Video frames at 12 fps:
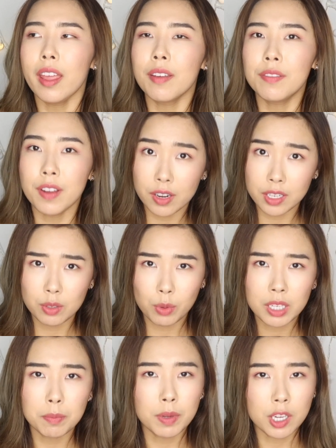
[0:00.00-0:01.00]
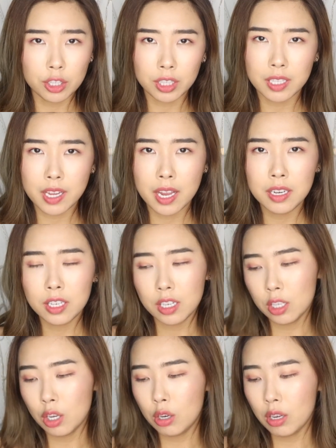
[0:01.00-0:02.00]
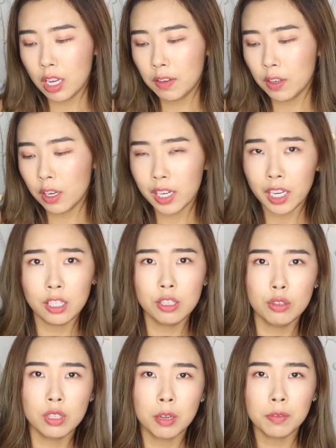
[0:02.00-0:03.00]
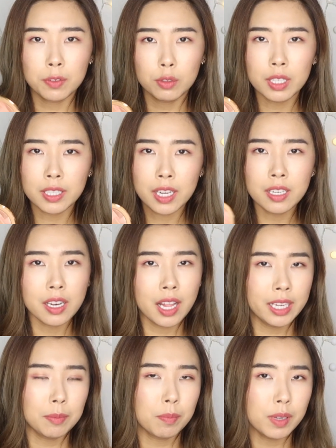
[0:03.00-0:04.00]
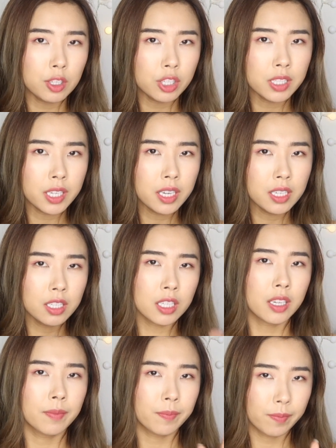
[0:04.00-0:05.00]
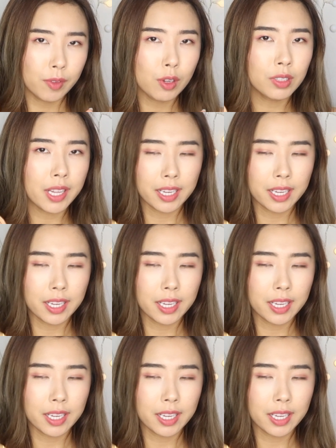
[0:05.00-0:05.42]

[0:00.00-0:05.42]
a very sweet peachy scent, so if you're into some fruity scent like peachy scent, you'll